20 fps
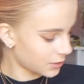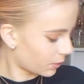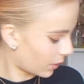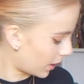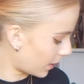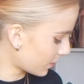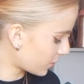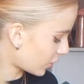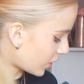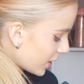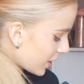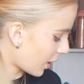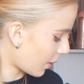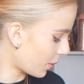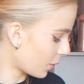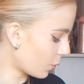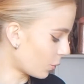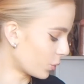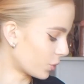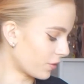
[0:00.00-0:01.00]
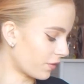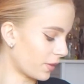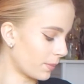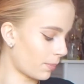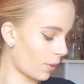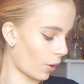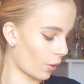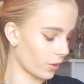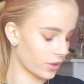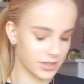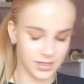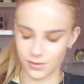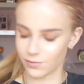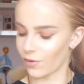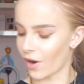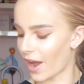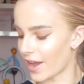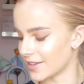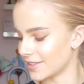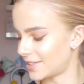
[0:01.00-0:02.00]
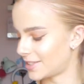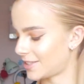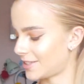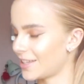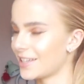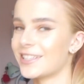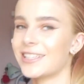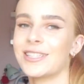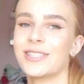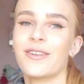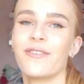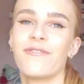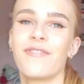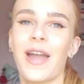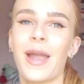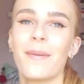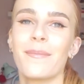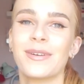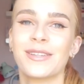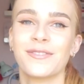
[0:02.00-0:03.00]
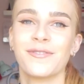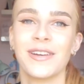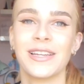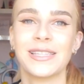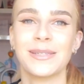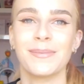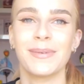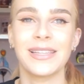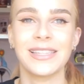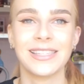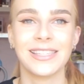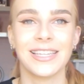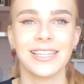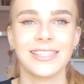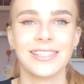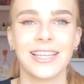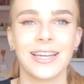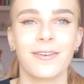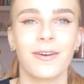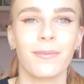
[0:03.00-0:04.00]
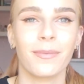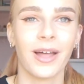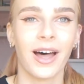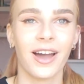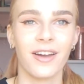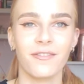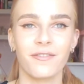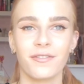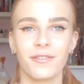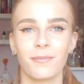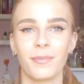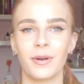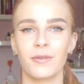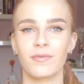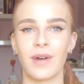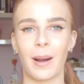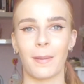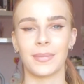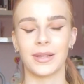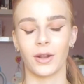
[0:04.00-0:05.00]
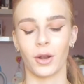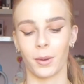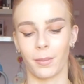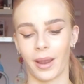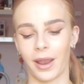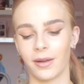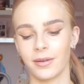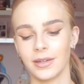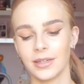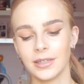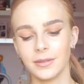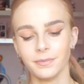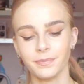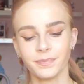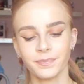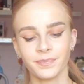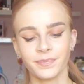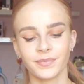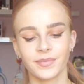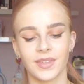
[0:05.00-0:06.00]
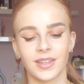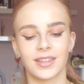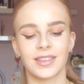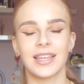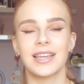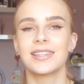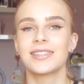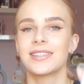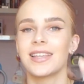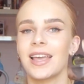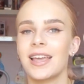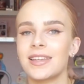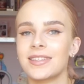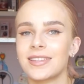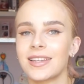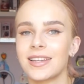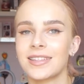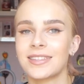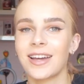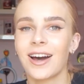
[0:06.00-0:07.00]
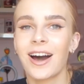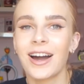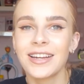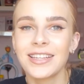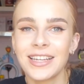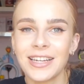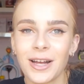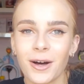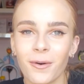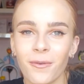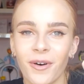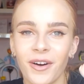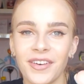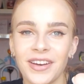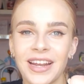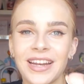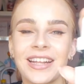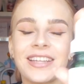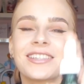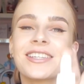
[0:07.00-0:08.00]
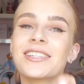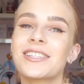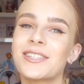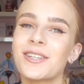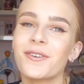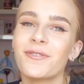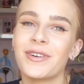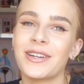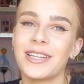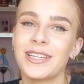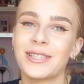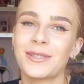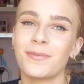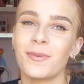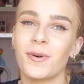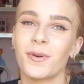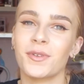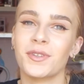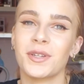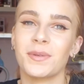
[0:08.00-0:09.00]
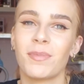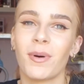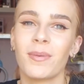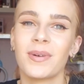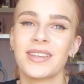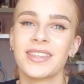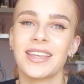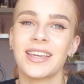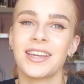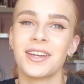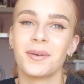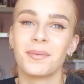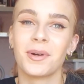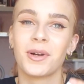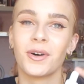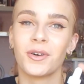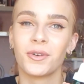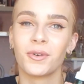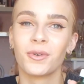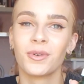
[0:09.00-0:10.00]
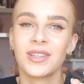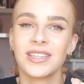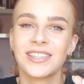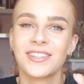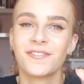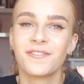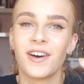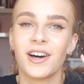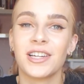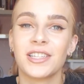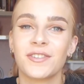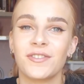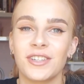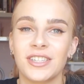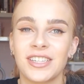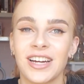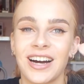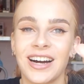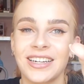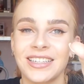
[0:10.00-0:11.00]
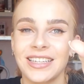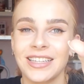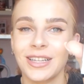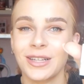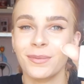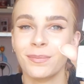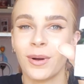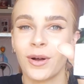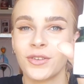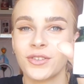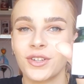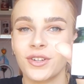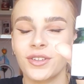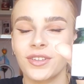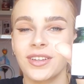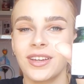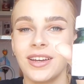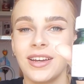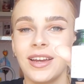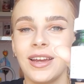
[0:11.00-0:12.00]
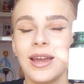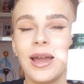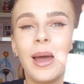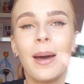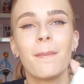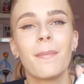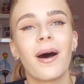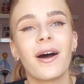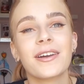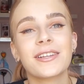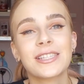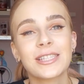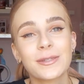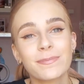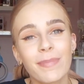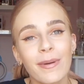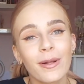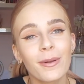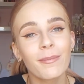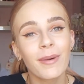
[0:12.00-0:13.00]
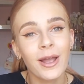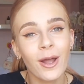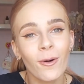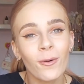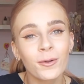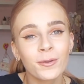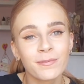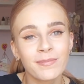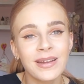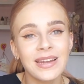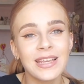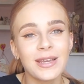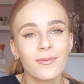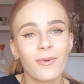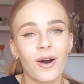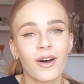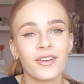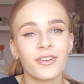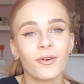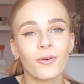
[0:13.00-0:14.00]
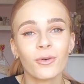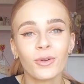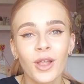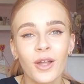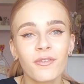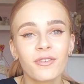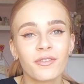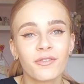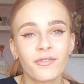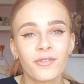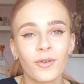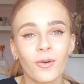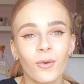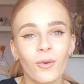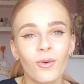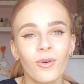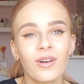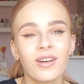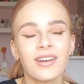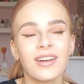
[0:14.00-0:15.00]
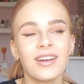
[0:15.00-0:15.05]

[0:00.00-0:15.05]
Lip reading: one, I'm trying to go in order of the box. Right, this is the famous vitamin C serum that I've been rambling on about. This is a tiny little one, and it does look really small, so you're probably thinking, oh my god, all this fuss for a tiny little bottle. But I spilt my old mini one all over the floor,